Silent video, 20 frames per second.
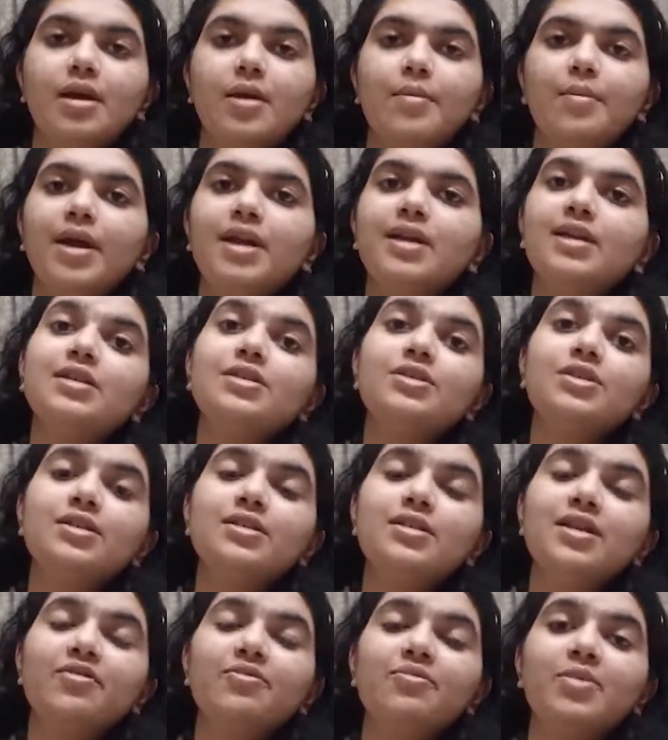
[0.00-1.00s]
My teachers
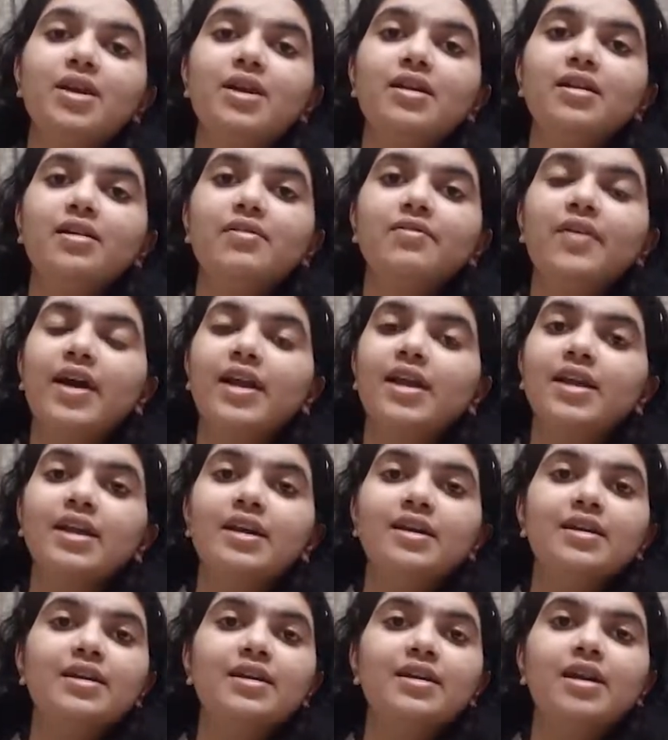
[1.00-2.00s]
have been a very
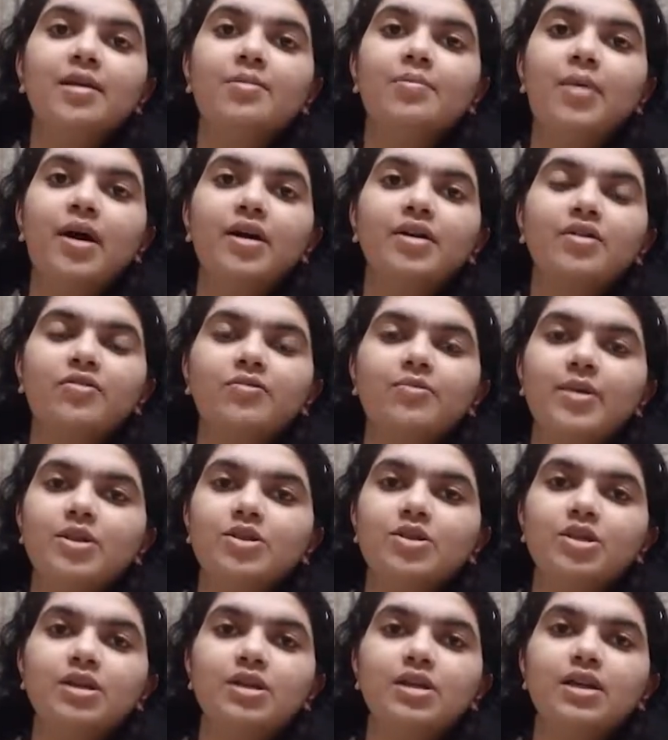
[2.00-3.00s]
integral part of my
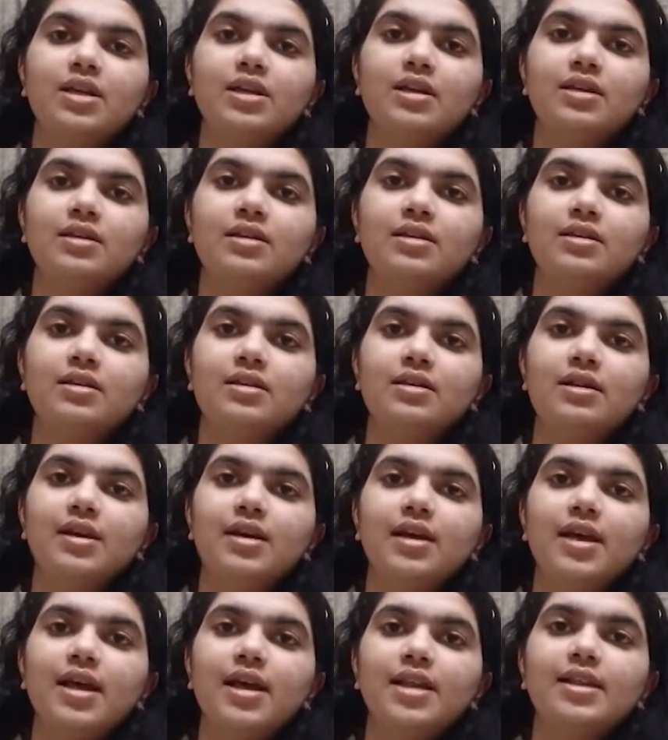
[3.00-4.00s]
journey.
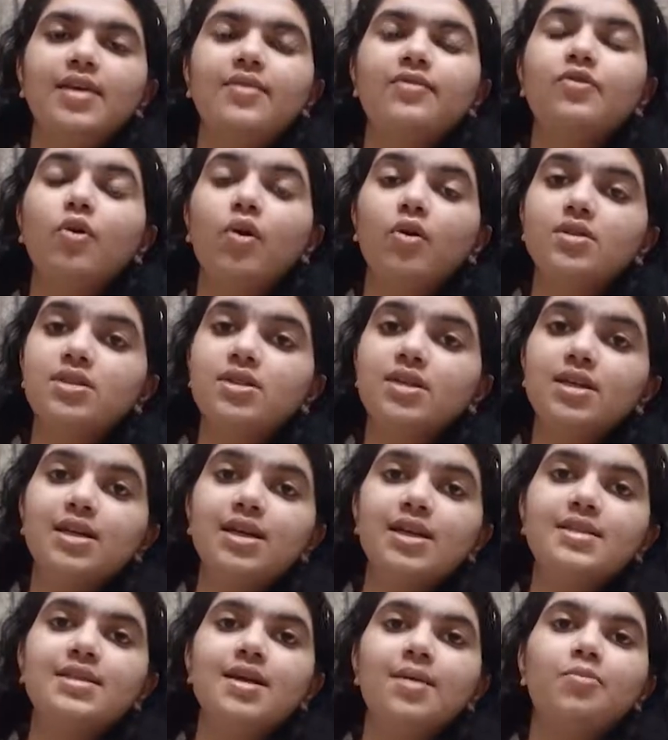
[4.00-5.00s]
They've
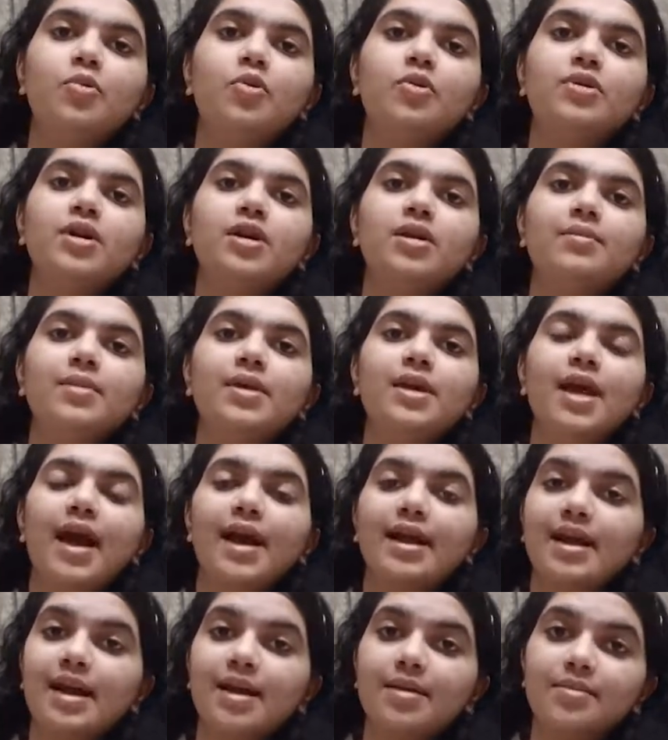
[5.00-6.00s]
constantly supported me
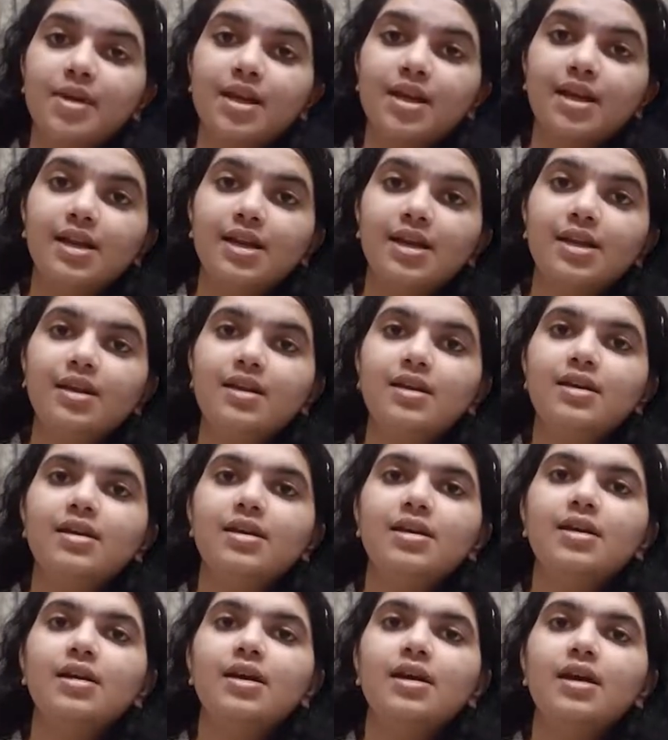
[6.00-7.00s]
academically
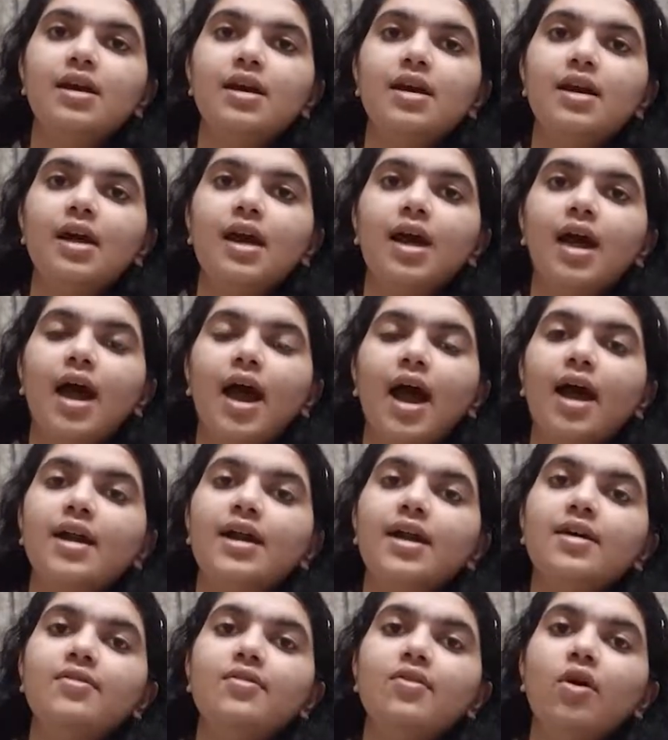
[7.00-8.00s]
and
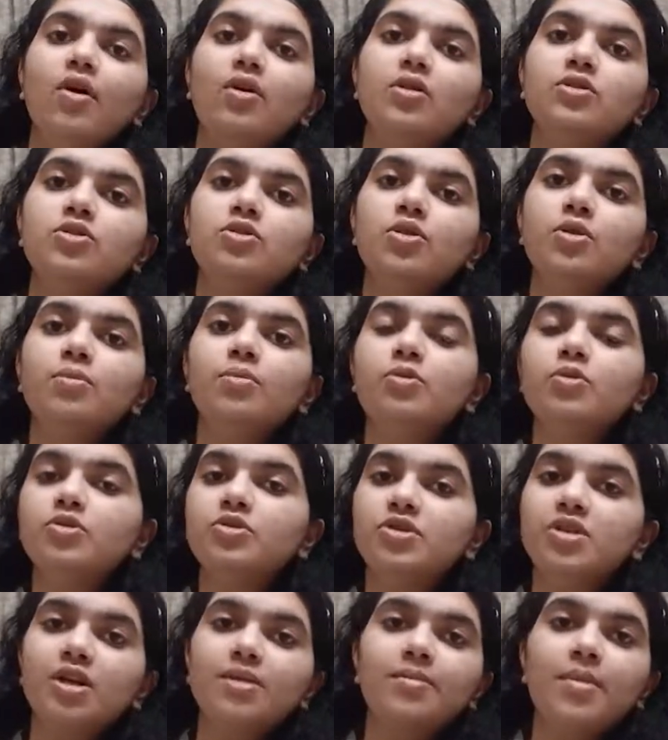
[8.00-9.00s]
have also
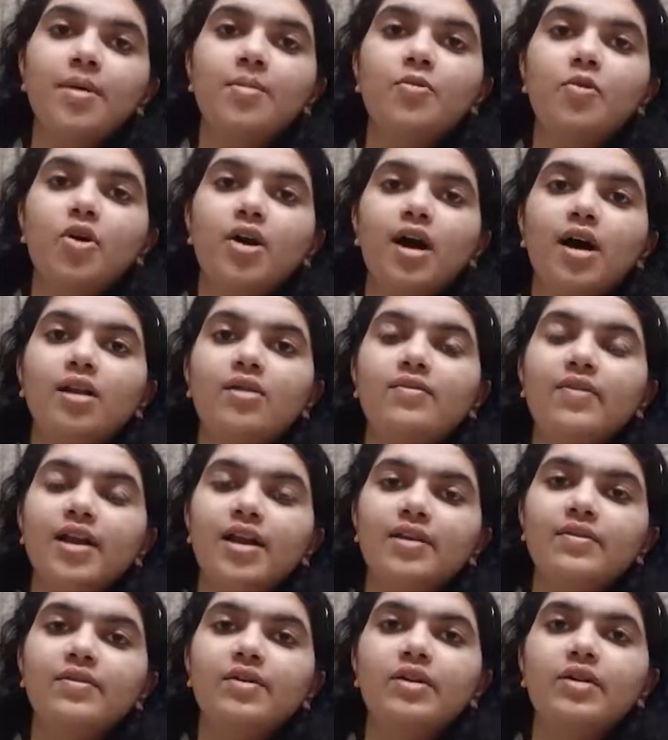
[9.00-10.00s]
boosted my morale
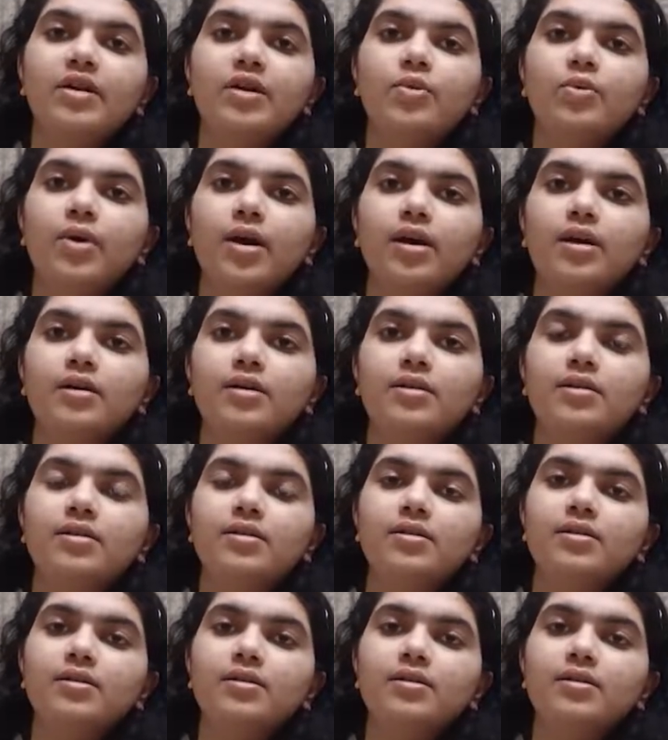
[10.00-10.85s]
whenever required.